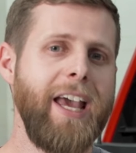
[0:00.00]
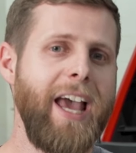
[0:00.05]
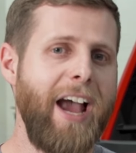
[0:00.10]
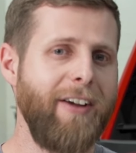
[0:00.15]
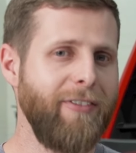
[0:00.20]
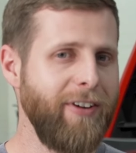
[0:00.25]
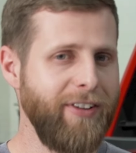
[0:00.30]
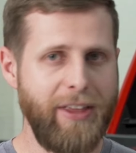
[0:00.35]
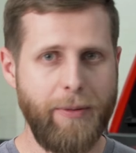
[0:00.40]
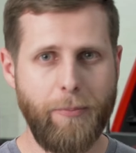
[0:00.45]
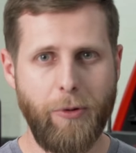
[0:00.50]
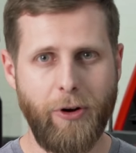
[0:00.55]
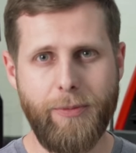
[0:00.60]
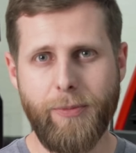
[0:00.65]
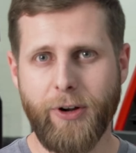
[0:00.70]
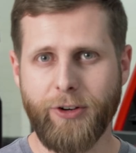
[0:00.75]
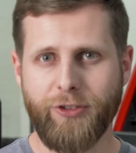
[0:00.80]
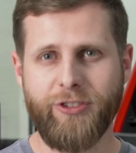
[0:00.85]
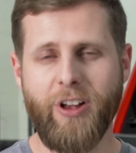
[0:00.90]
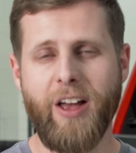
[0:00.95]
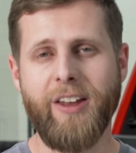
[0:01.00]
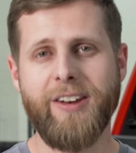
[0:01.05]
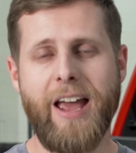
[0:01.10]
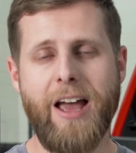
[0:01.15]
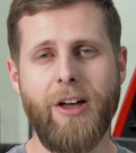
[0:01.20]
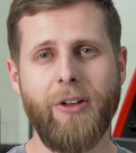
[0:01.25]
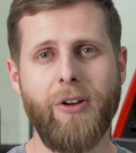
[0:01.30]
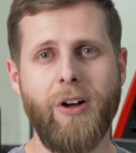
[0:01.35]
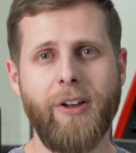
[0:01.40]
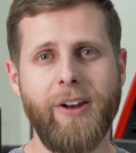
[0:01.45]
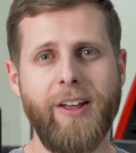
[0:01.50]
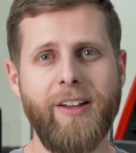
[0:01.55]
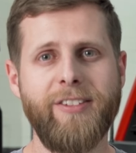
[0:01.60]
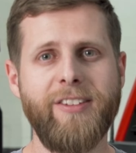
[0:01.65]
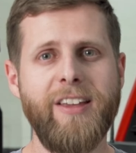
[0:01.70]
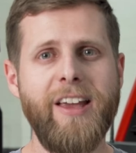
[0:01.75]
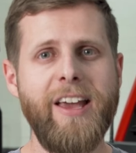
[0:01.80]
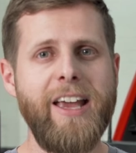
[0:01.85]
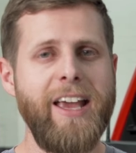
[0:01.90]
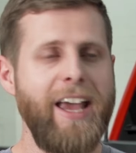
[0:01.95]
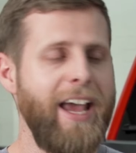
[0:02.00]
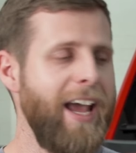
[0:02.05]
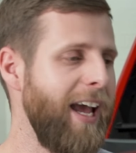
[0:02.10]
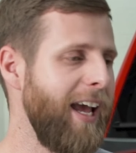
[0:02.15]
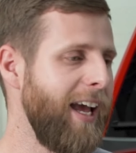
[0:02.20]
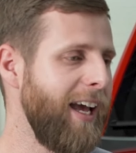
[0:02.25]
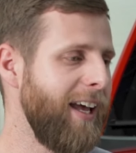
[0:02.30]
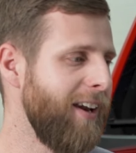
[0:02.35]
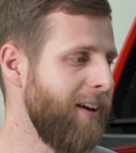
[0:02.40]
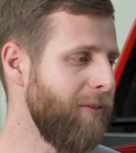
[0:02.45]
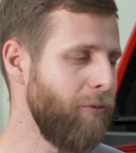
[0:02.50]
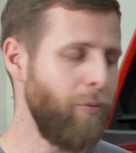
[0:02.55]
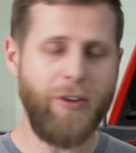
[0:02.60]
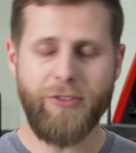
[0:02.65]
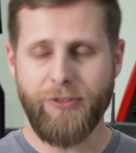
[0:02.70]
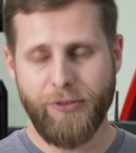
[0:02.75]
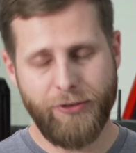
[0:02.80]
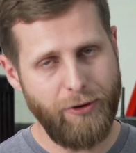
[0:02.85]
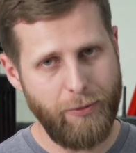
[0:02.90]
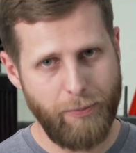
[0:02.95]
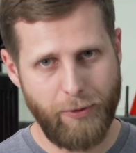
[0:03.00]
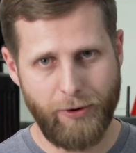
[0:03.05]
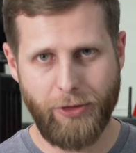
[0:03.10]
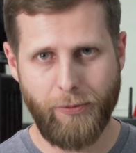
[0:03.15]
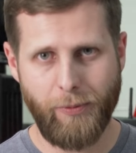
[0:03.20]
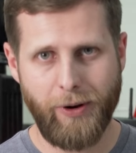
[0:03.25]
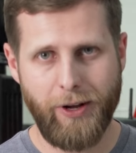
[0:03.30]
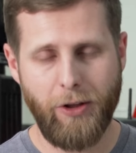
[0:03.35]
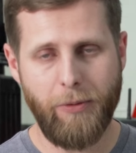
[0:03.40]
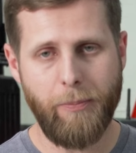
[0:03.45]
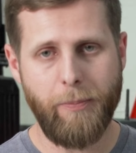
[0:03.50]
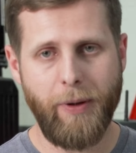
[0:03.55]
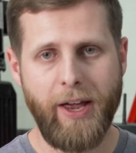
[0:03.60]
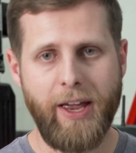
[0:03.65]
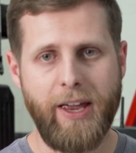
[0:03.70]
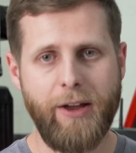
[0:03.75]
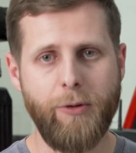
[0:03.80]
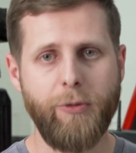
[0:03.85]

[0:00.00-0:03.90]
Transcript: Everything pretty much shut down on us, and wasn't super thrilled, but it